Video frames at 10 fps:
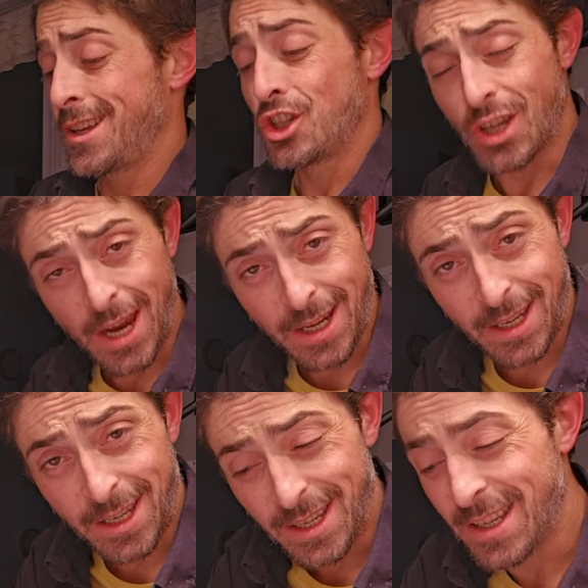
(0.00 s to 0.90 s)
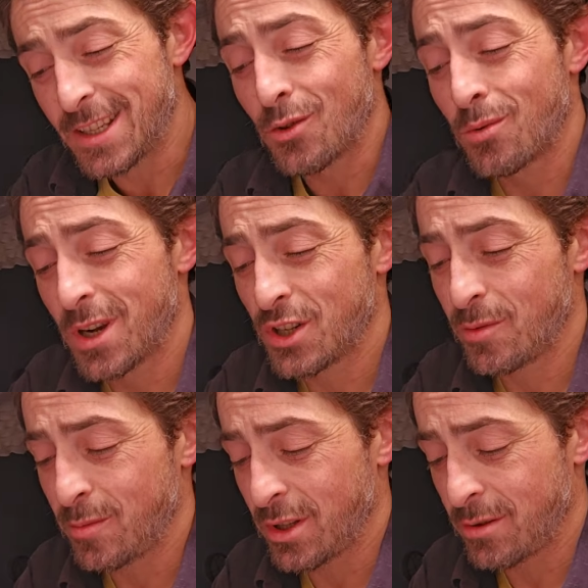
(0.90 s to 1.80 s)
Shady is a
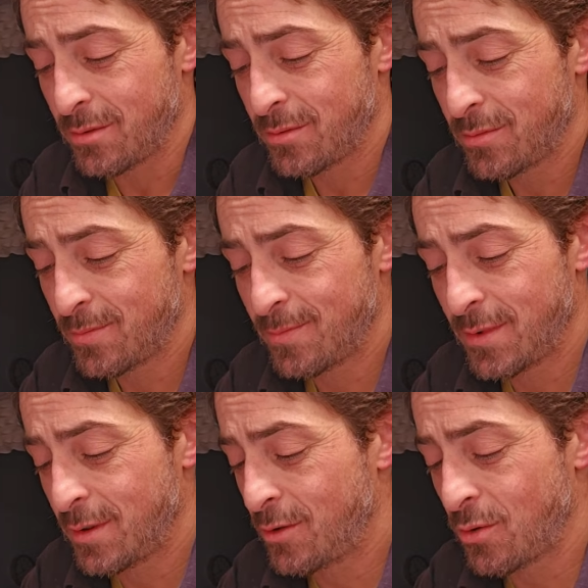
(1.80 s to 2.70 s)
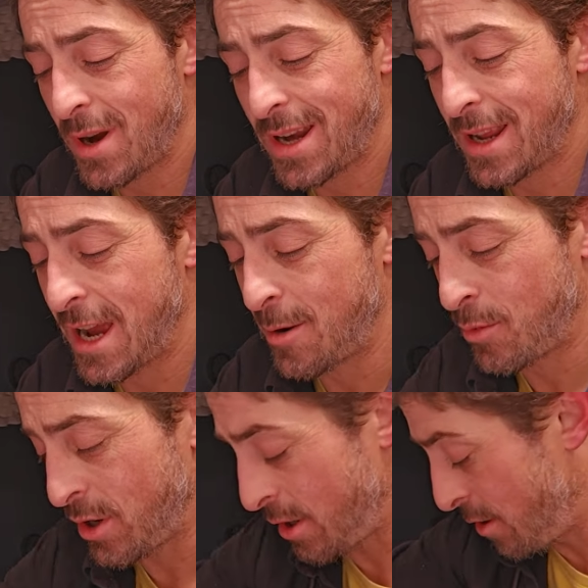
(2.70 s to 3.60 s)
Russian blue. Great cat
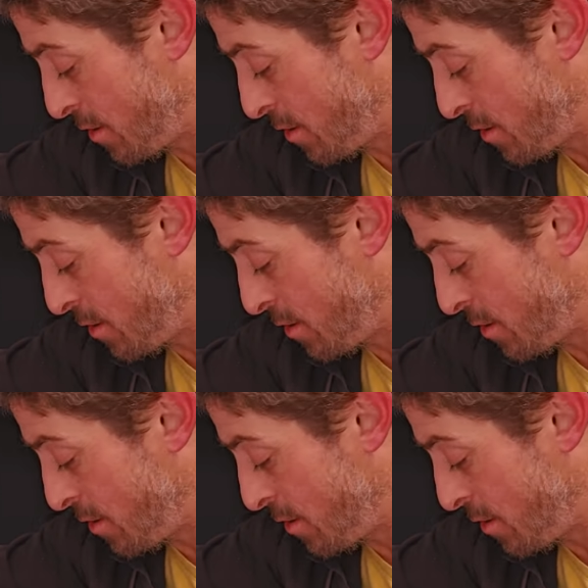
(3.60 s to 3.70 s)
breed.